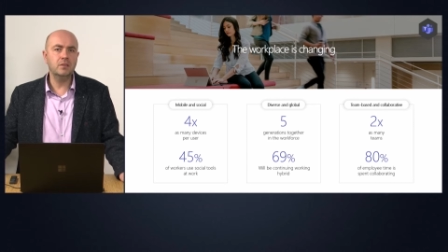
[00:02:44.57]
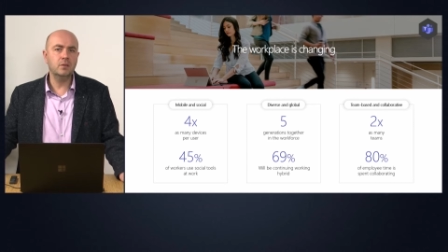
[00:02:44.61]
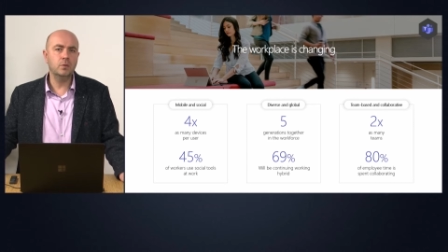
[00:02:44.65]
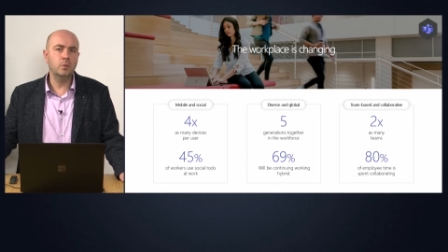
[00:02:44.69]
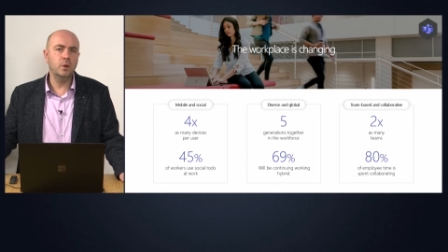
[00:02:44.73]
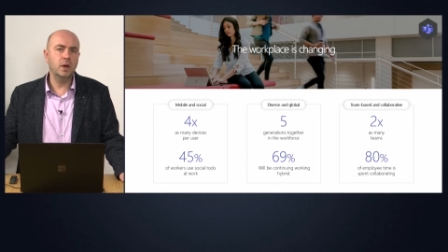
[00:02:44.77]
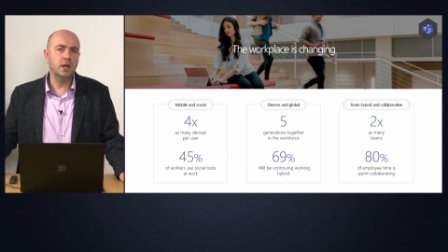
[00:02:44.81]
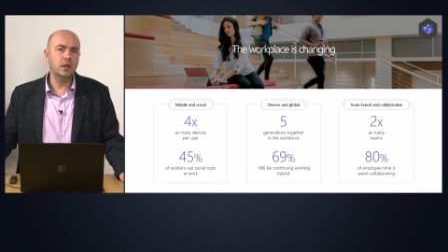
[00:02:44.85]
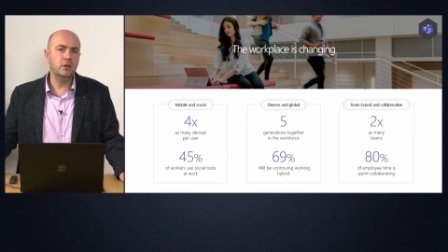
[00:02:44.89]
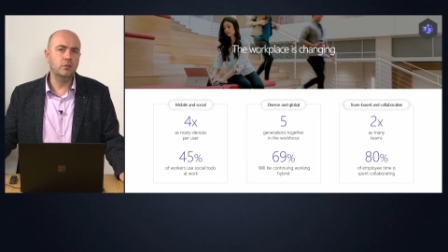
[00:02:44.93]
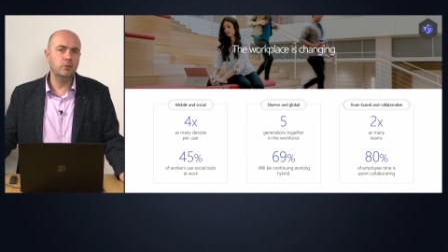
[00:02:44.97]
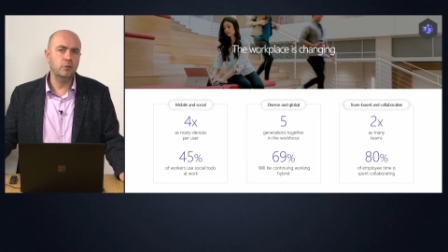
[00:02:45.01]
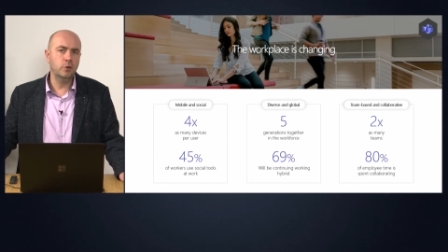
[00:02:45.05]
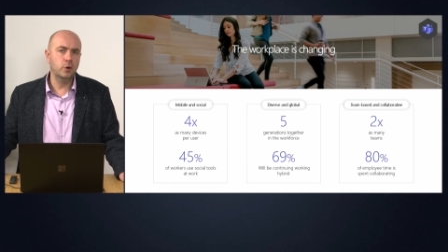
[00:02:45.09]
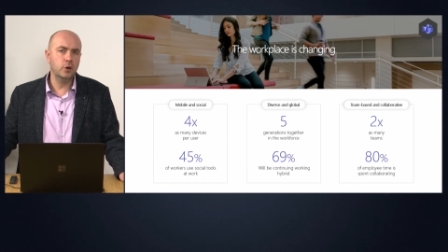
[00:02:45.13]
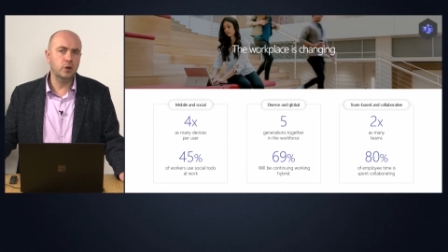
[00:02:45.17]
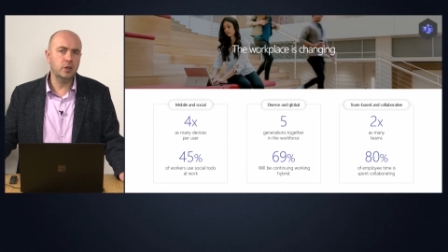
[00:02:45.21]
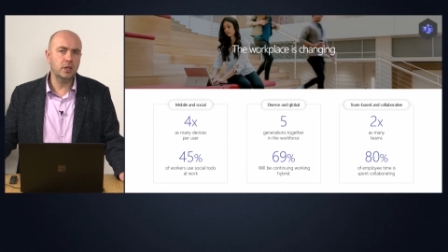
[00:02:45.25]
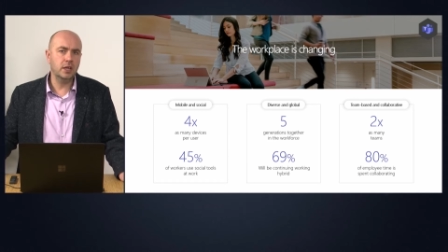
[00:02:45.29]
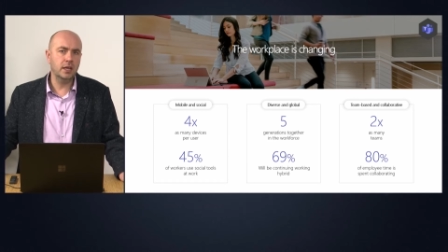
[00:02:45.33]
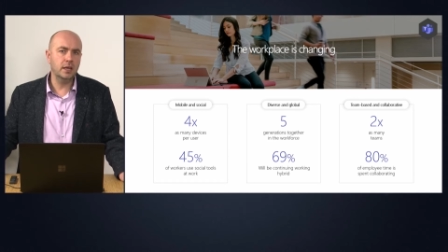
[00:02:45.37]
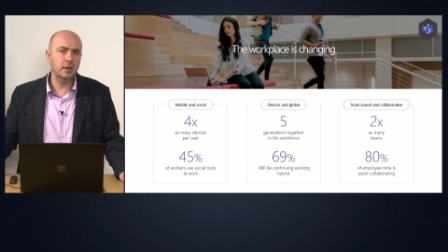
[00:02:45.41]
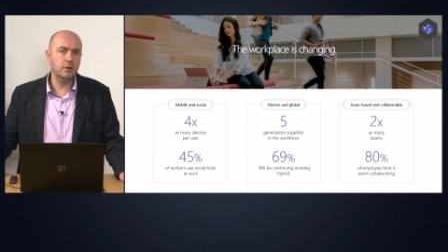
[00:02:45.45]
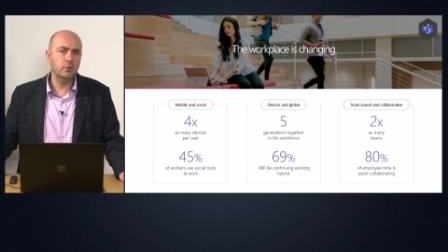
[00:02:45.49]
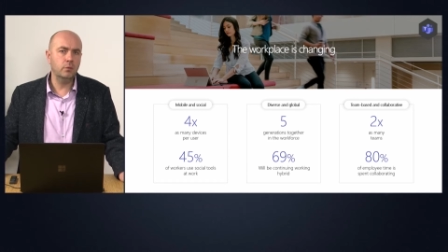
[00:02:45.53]
way of
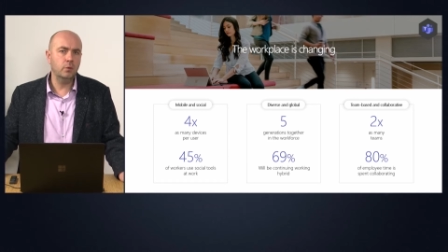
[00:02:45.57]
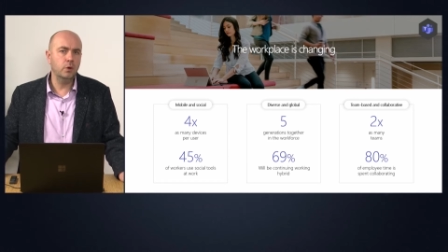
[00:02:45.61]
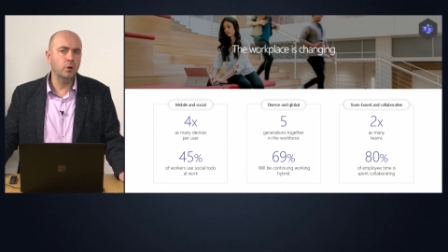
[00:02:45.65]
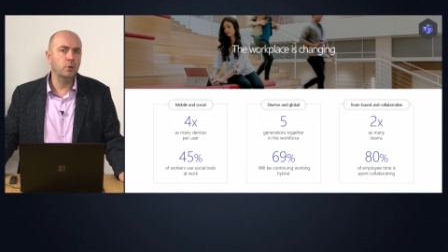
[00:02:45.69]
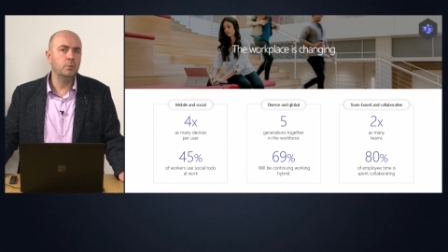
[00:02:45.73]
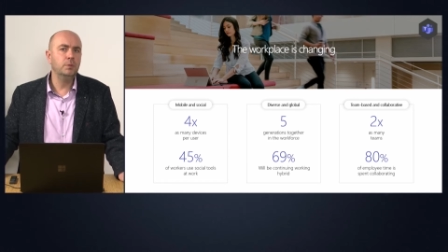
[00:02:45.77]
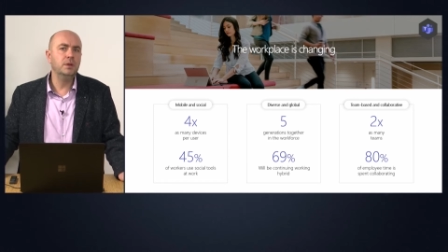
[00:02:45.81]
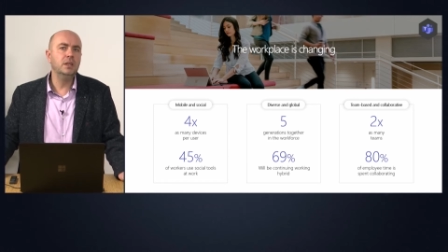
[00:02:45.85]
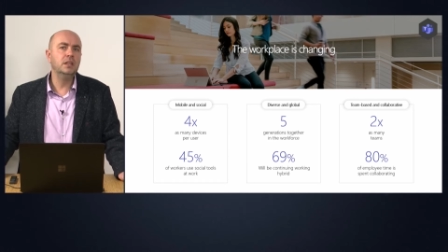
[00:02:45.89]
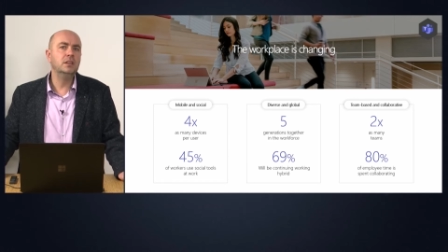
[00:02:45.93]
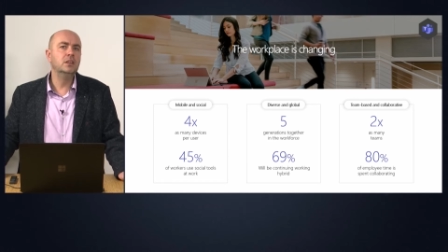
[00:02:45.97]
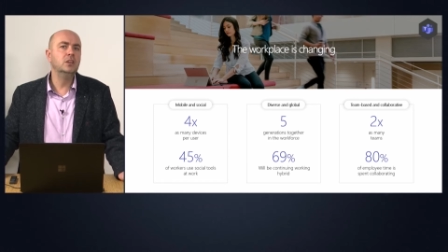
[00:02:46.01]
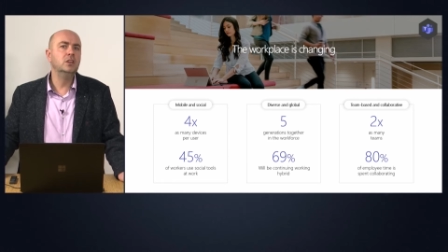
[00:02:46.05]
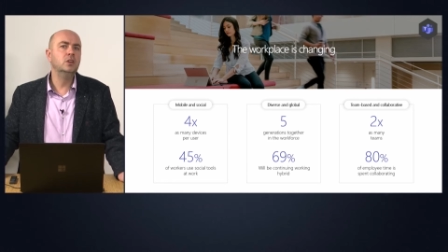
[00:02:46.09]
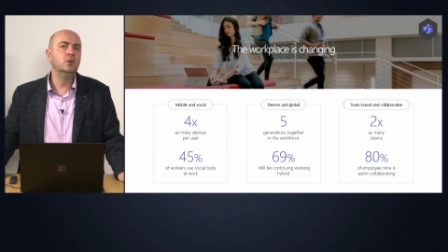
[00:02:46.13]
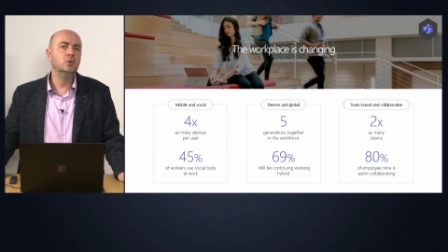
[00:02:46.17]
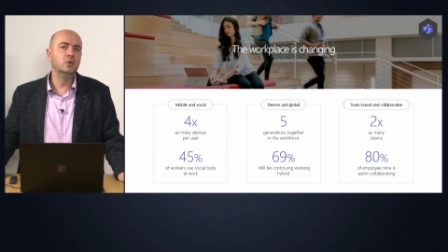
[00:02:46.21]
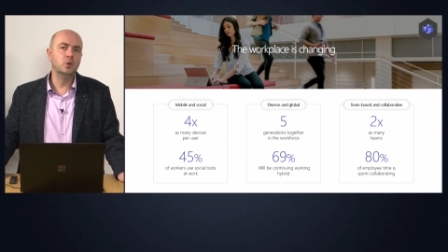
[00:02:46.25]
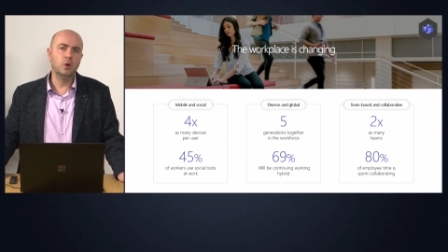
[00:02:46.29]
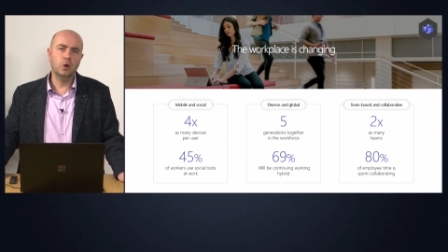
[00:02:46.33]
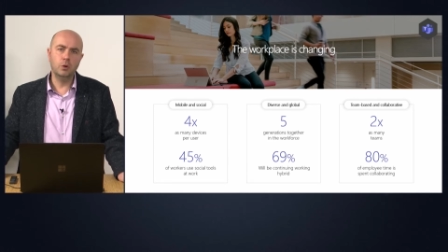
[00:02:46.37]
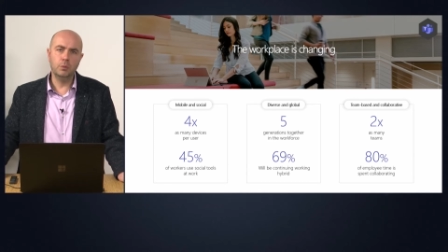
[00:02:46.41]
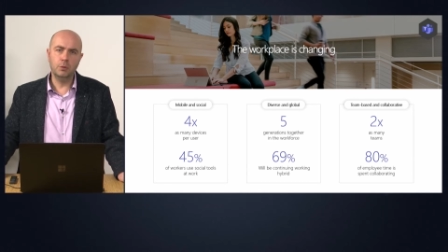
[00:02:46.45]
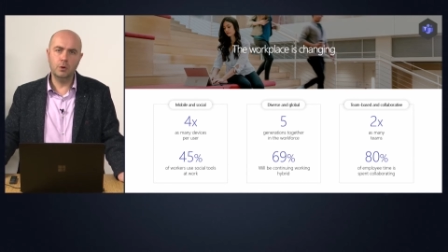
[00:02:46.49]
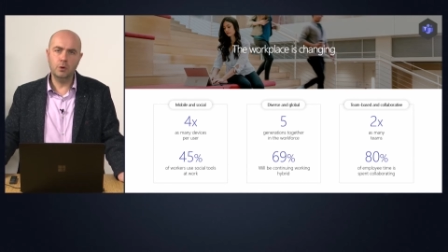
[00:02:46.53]
working will be the new
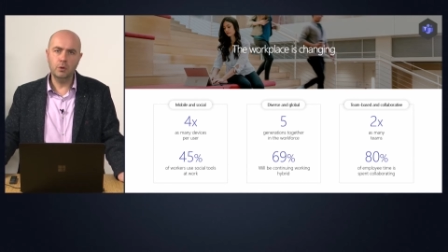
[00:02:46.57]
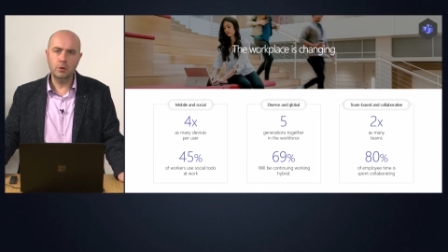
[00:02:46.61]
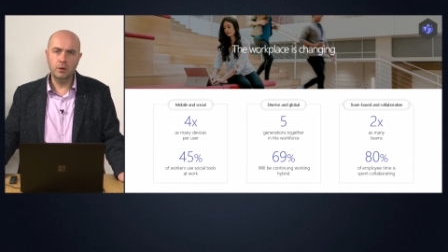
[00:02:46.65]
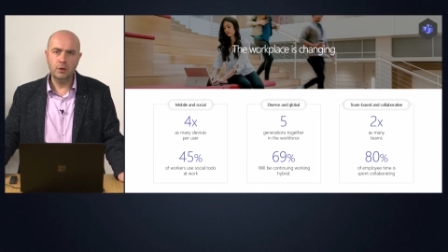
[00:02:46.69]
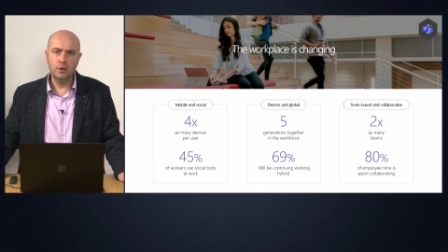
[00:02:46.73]
normal.